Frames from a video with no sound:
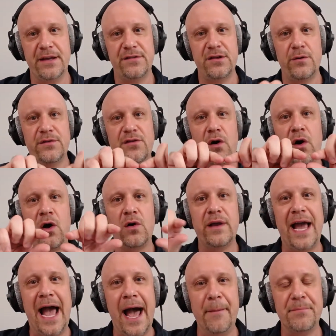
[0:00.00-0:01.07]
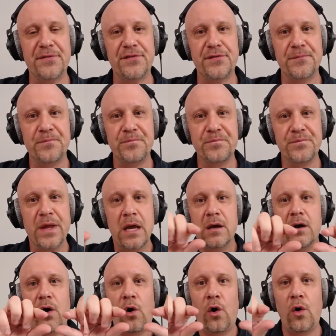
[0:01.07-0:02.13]
So it's all caps,
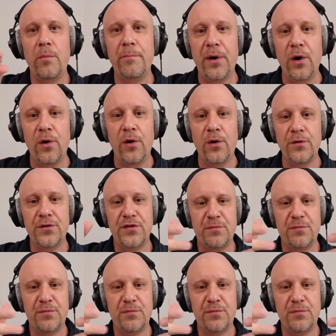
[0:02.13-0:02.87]
all bold,